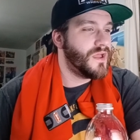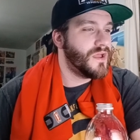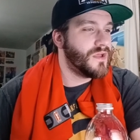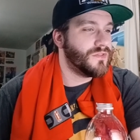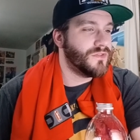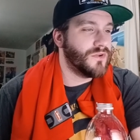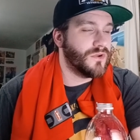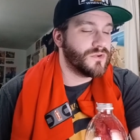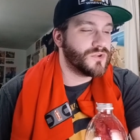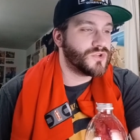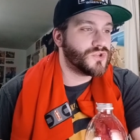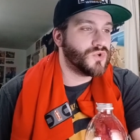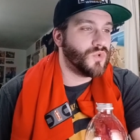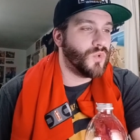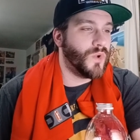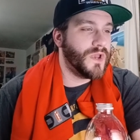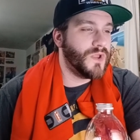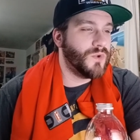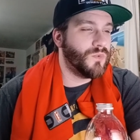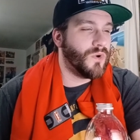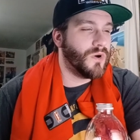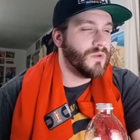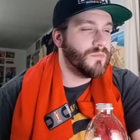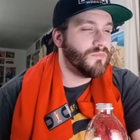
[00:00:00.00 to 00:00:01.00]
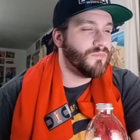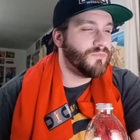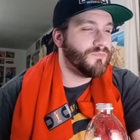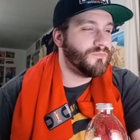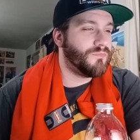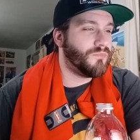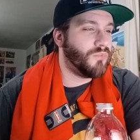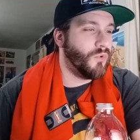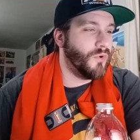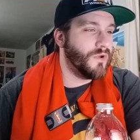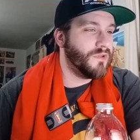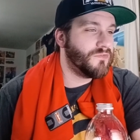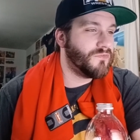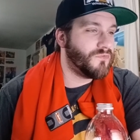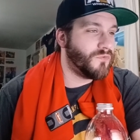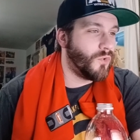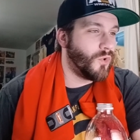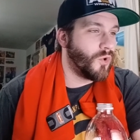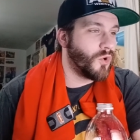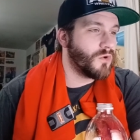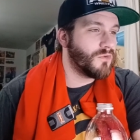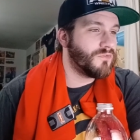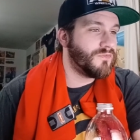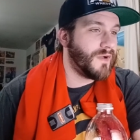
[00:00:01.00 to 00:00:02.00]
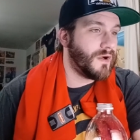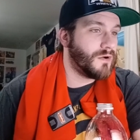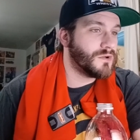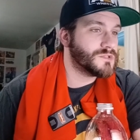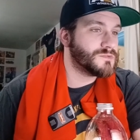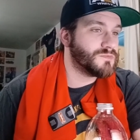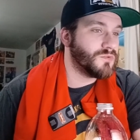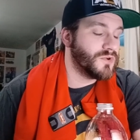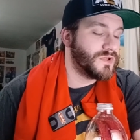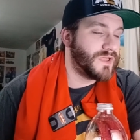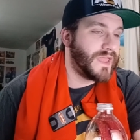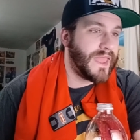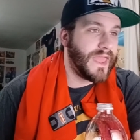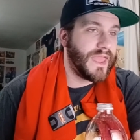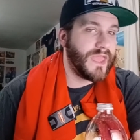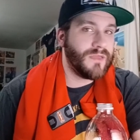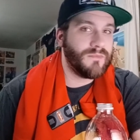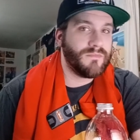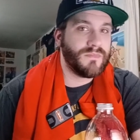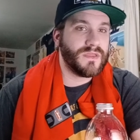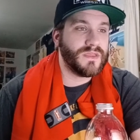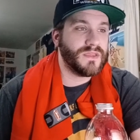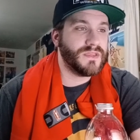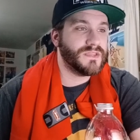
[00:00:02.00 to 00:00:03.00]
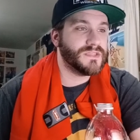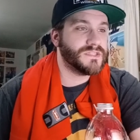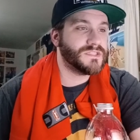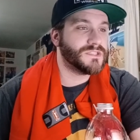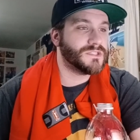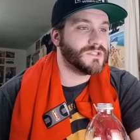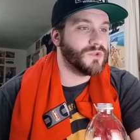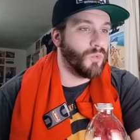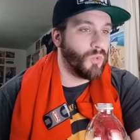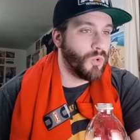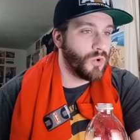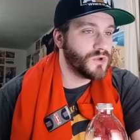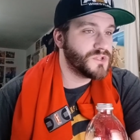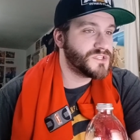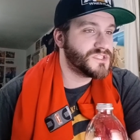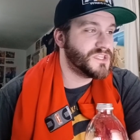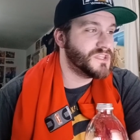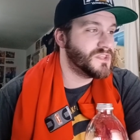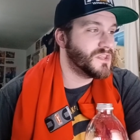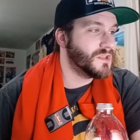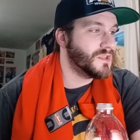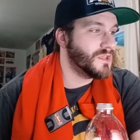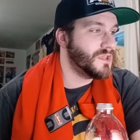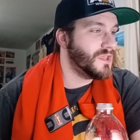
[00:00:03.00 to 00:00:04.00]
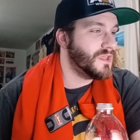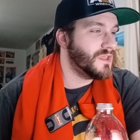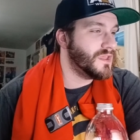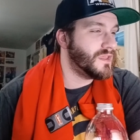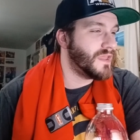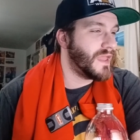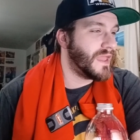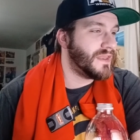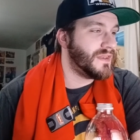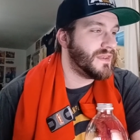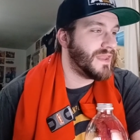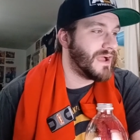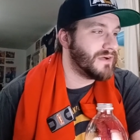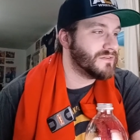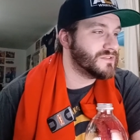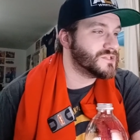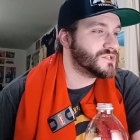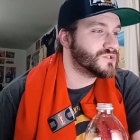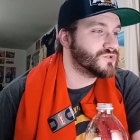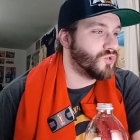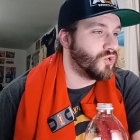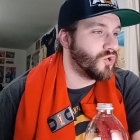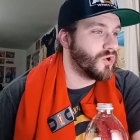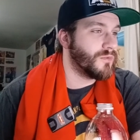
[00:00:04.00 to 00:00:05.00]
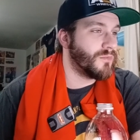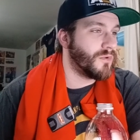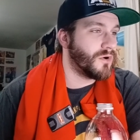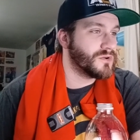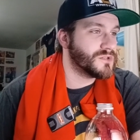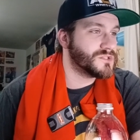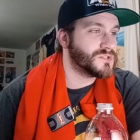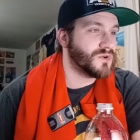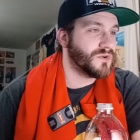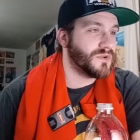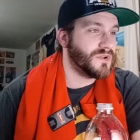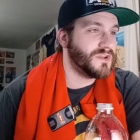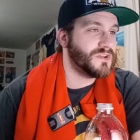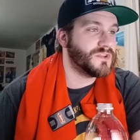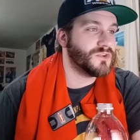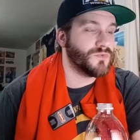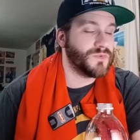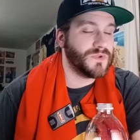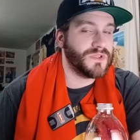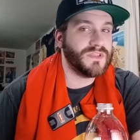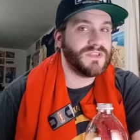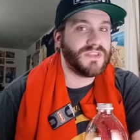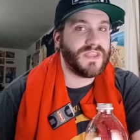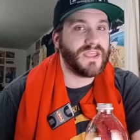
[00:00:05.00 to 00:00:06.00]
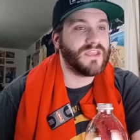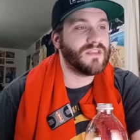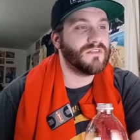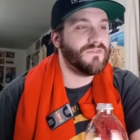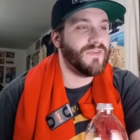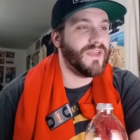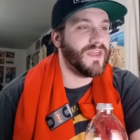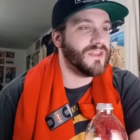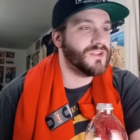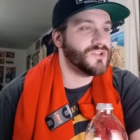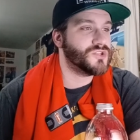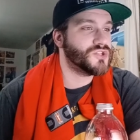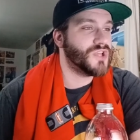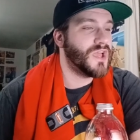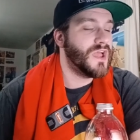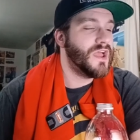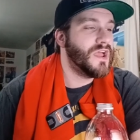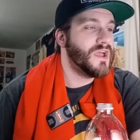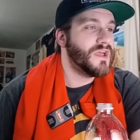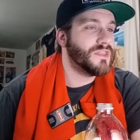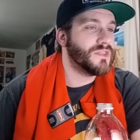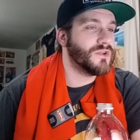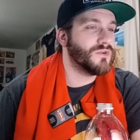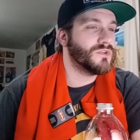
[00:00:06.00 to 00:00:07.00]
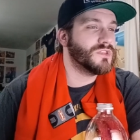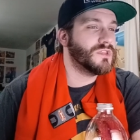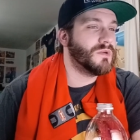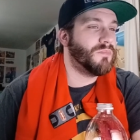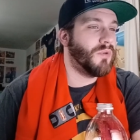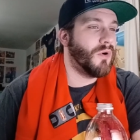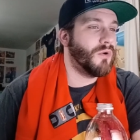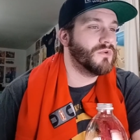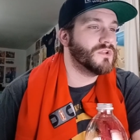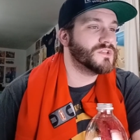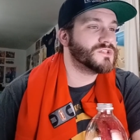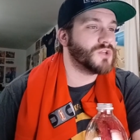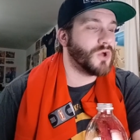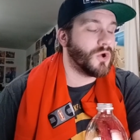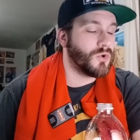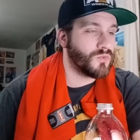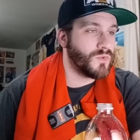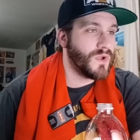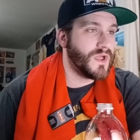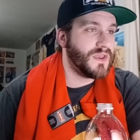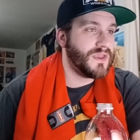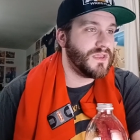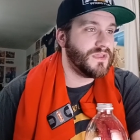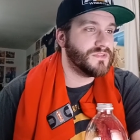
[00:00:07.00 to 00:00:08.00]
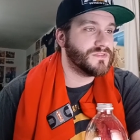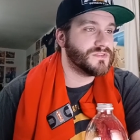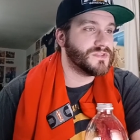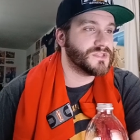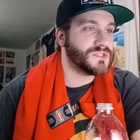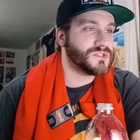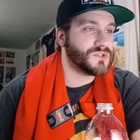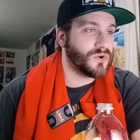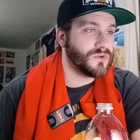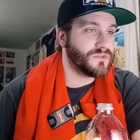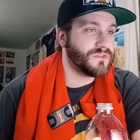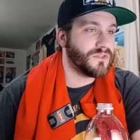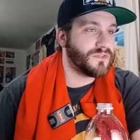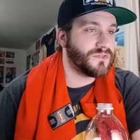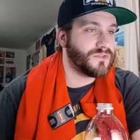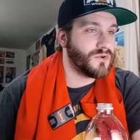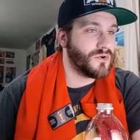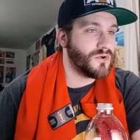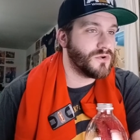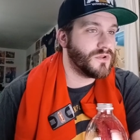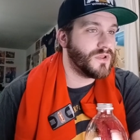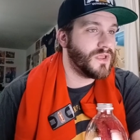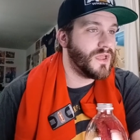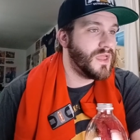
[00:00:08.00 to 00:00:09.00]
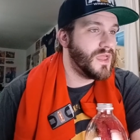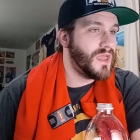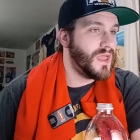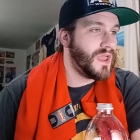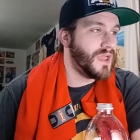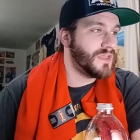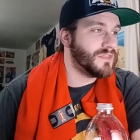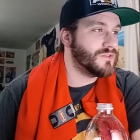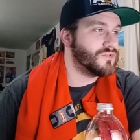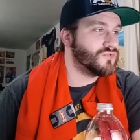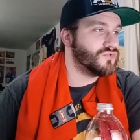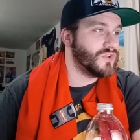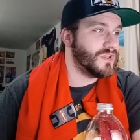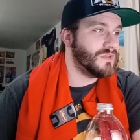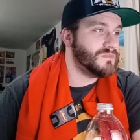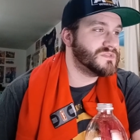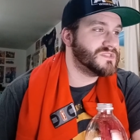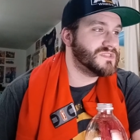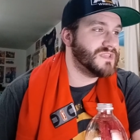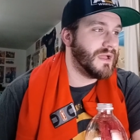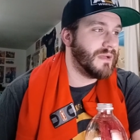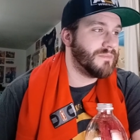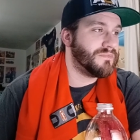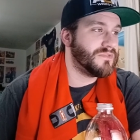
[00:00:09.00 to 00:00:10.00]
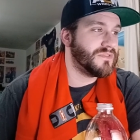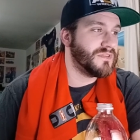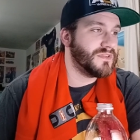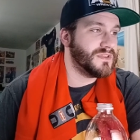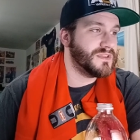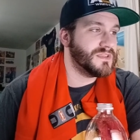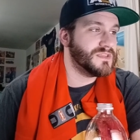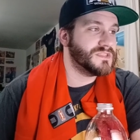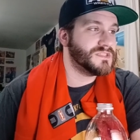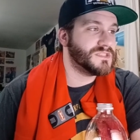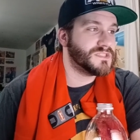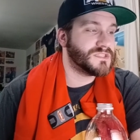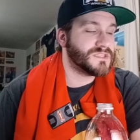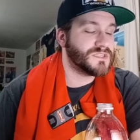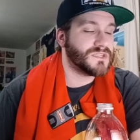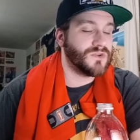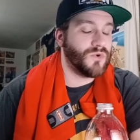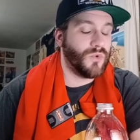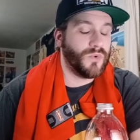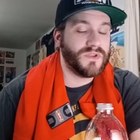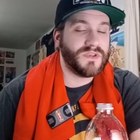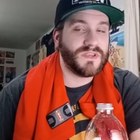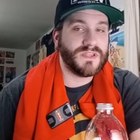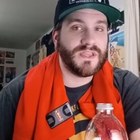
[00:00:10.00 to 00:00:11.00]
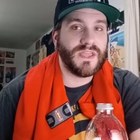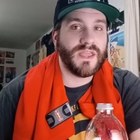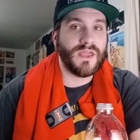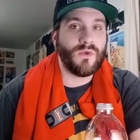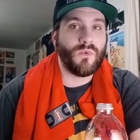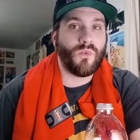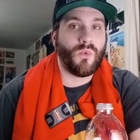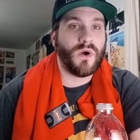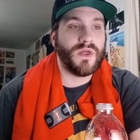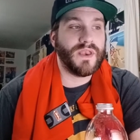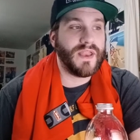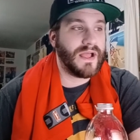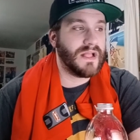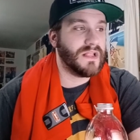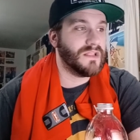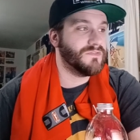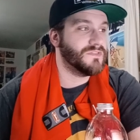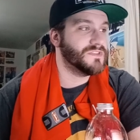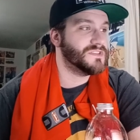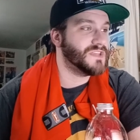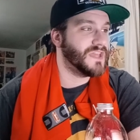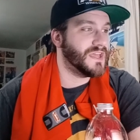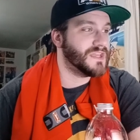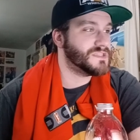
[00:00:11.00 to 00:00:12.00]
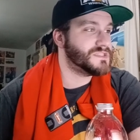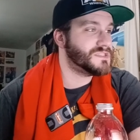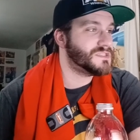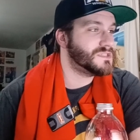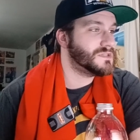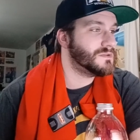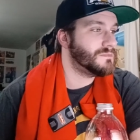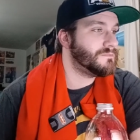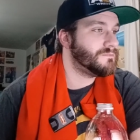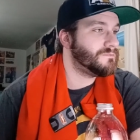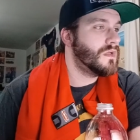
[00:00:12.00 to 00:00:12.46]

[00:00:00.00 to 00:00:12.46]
Their 21.4 fouls per game is the worst in the league, and now the Storm are starting to really take advantage. They're in the bonus already to start the third, and the Dream's depth is going to get one hell of a test.